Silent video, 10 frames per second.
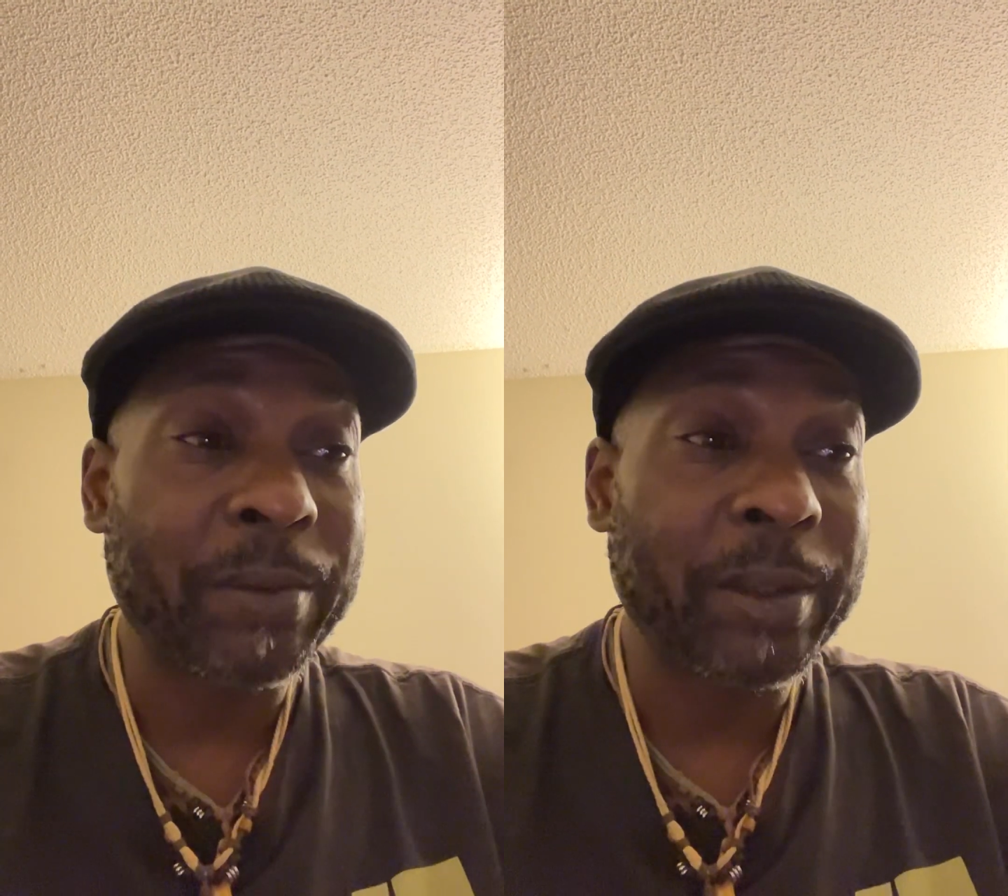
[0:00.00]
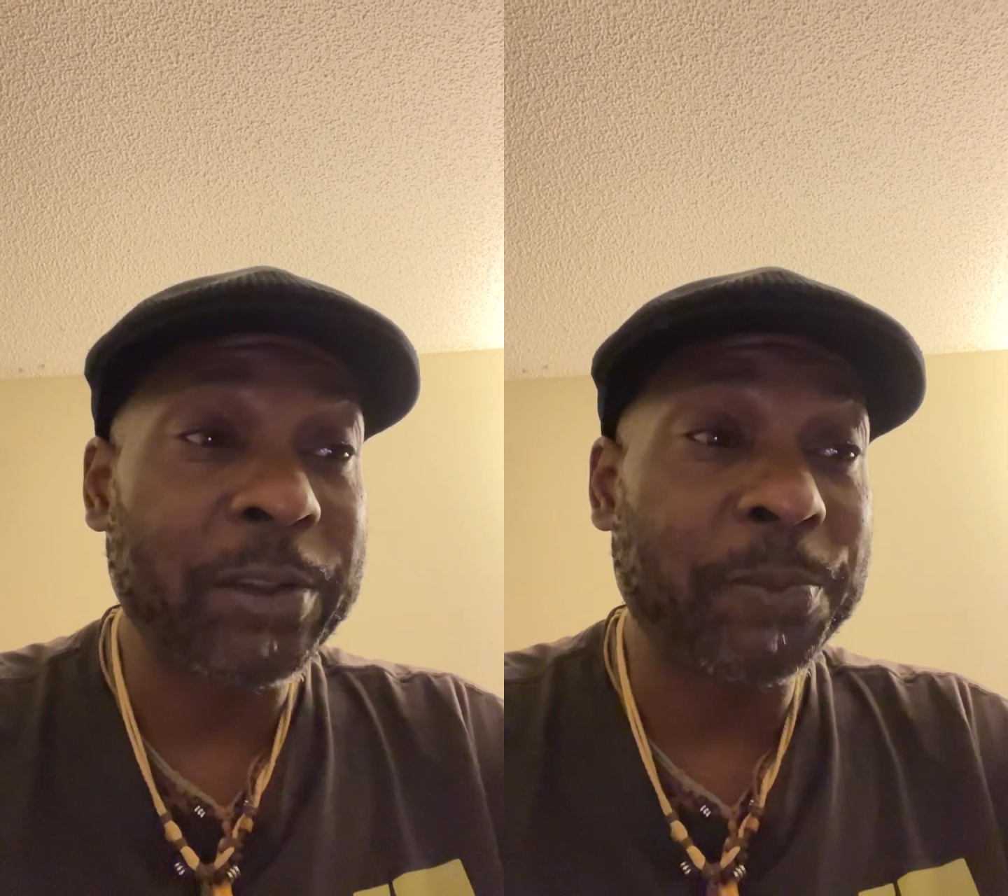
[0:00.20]

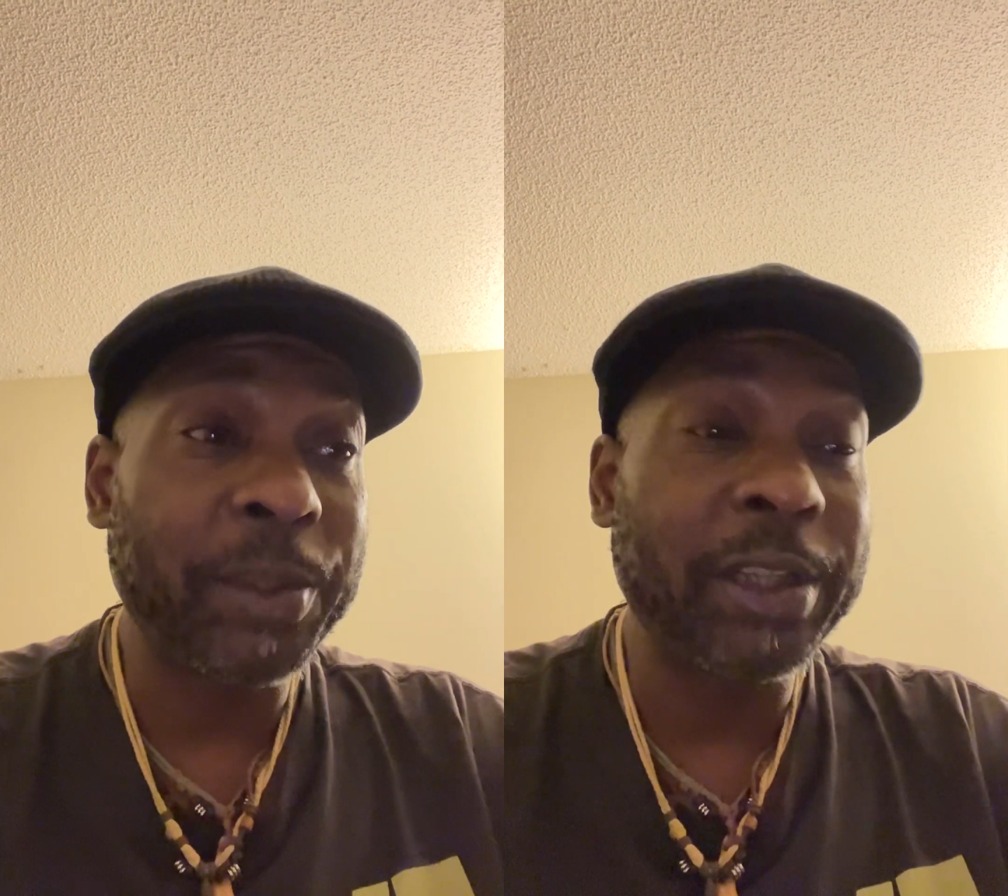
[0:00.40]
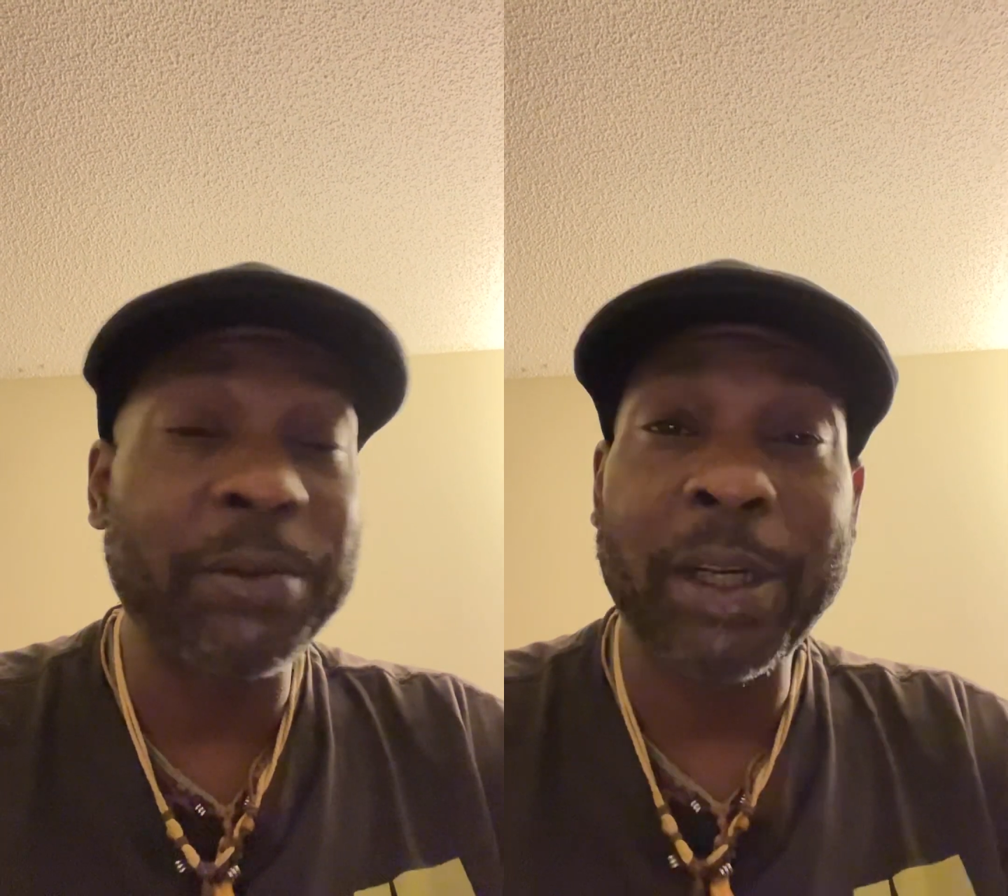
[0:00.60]

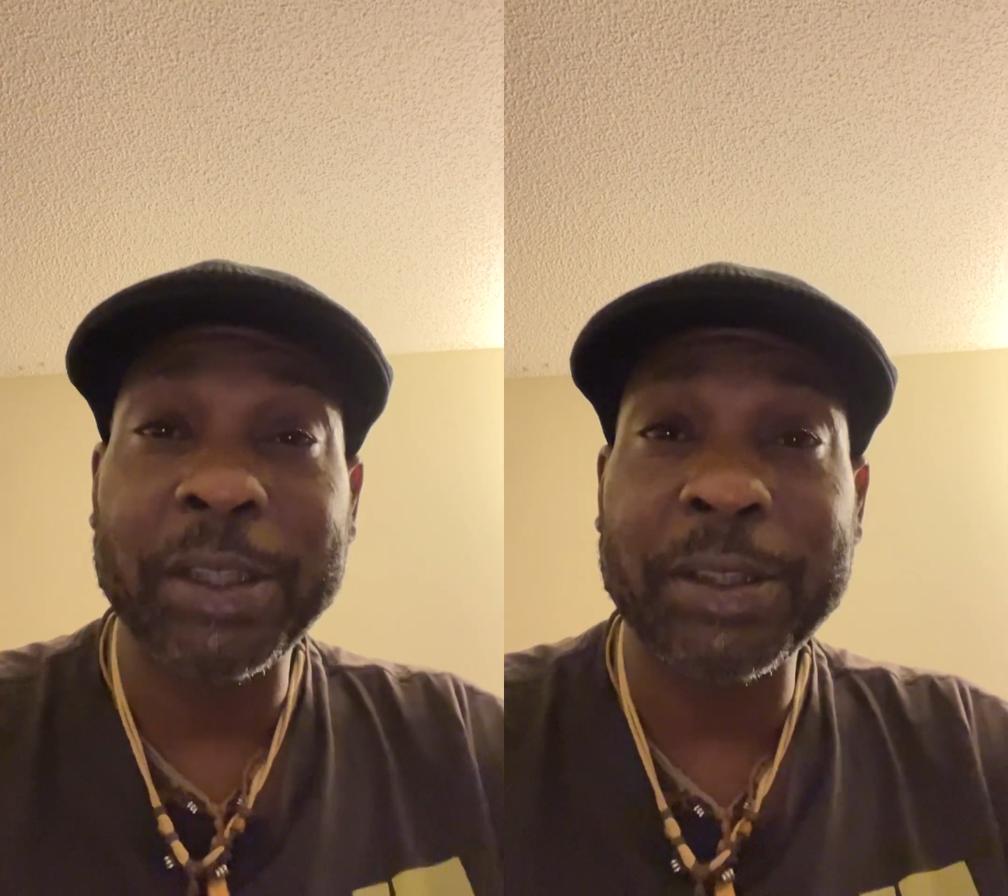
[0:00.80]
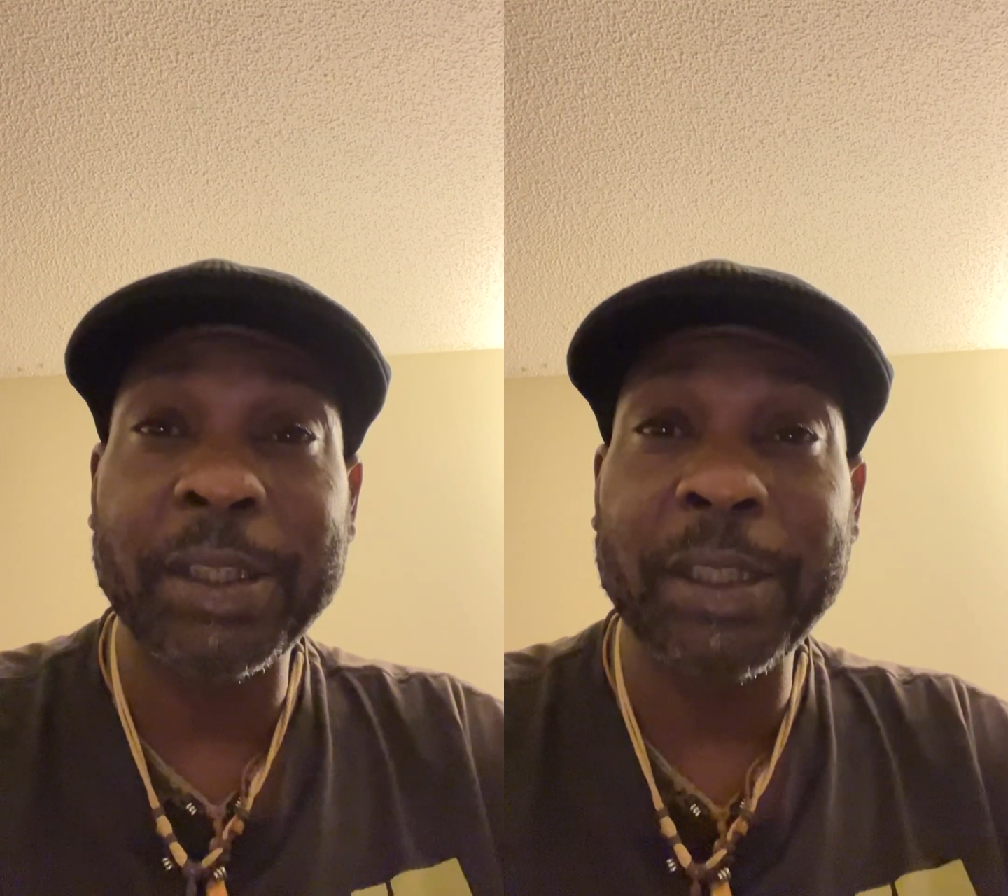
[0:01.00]
Speedy
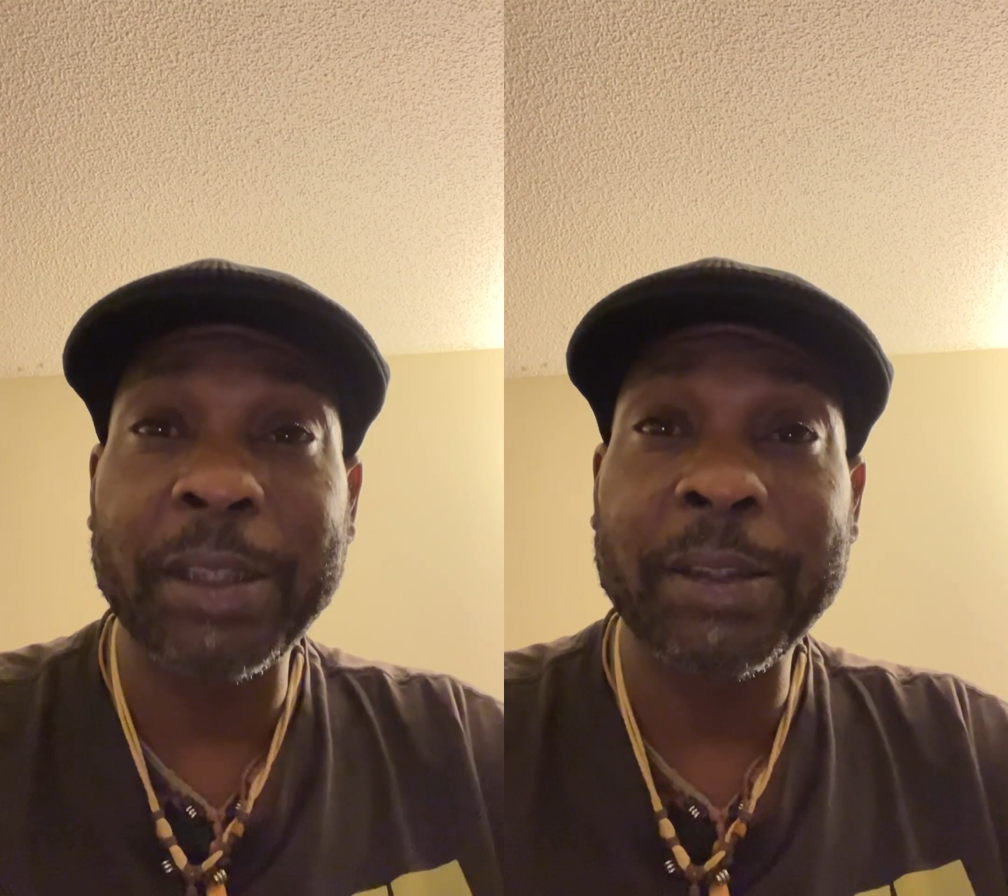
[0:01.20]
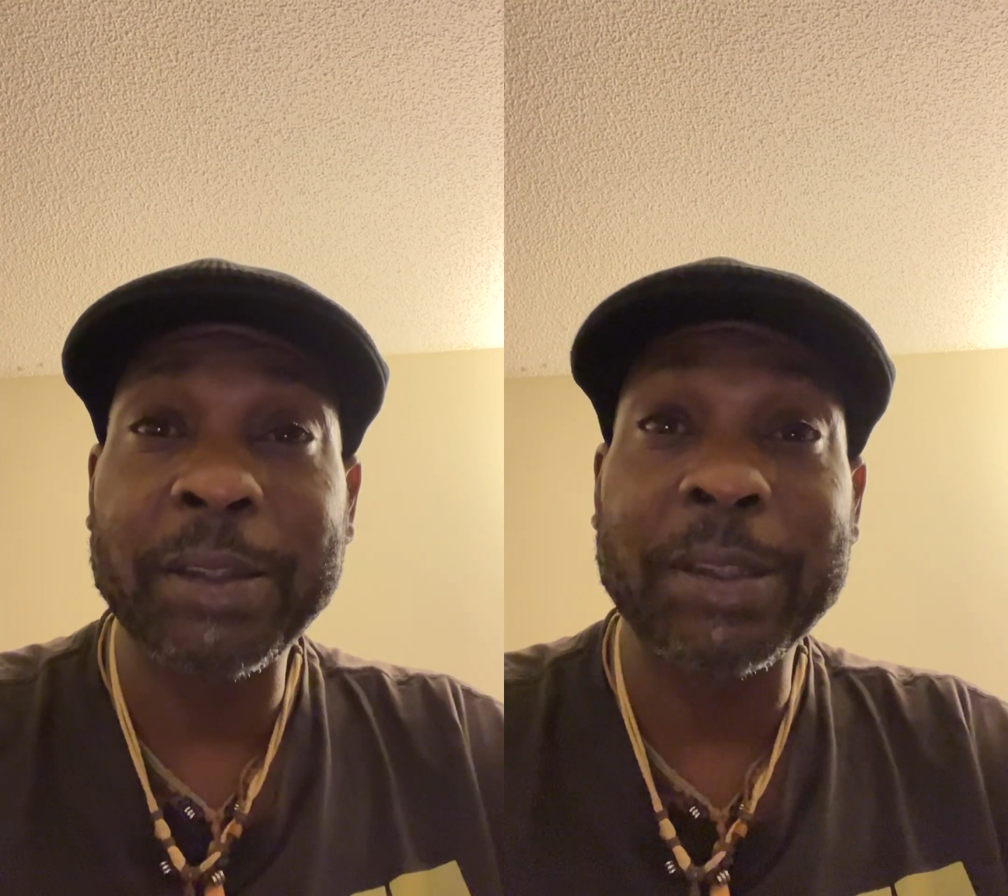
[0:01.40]
Rashidi